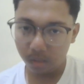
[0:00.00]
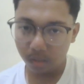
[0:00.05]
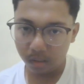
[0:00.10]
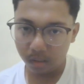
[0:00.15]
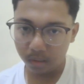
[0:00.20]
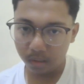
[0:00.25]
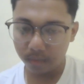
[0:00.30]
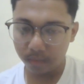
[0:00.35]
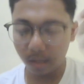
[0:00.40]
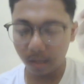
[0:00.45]

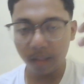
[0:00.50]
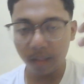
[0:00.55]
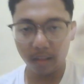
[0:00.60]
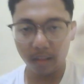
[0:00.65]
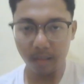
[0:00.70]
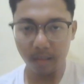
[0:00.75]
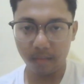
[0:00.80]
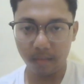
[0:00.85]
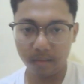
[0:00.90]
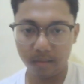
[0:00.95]
the
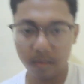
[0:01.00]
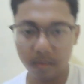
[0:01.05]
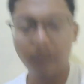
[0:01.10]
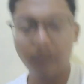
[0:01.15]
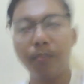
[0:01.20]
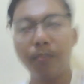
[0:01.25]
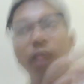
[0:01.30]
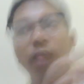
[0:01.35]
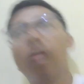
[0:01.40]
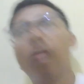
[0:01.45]
sentence.
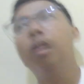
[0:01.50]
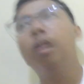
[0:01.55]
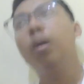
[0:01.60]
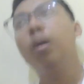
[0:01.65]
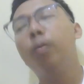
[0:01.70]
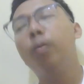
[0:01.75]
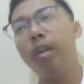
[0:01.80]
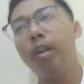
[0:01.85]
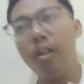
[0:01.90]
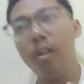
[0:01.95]

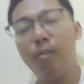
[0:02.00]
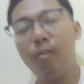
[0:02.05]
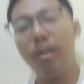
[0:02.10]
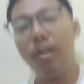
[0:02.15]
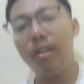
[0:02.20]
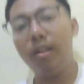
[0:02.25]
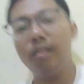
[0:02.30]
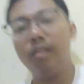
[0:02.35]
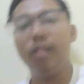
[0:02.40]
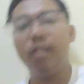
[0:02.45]
What it
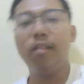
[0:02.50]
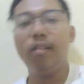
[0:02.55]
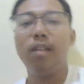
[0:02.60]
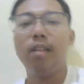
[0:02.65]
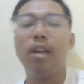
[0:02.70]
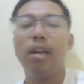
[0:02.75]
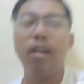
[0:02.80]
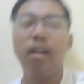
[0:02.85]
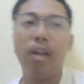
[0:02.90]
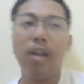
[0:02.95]
means is
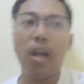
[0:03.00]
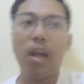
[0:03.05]
that